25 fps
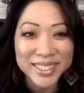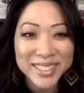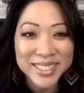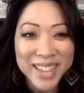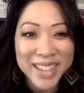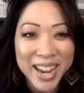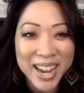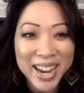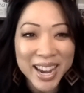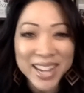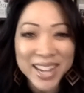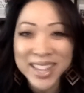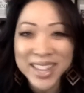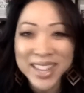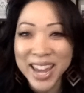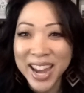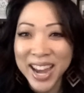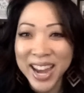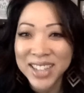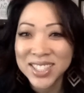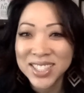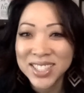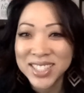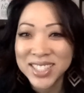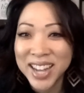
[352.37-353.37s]
Tag the
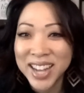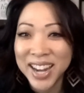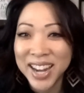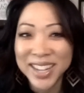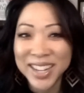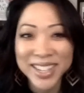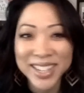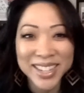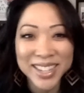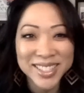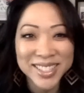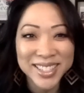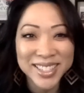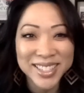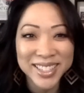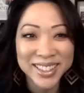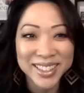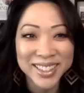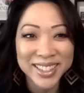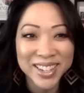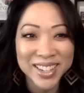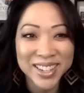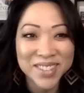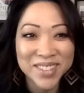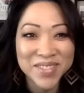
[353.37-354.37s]
hashtag. Yes, I
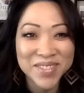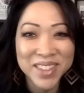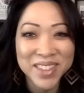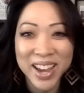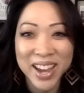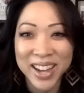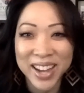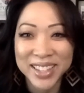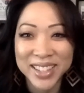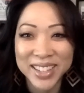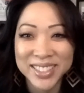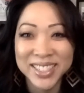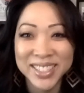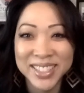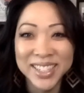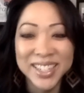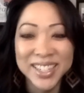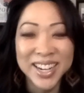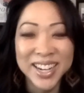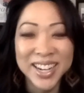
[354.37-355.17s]
love that,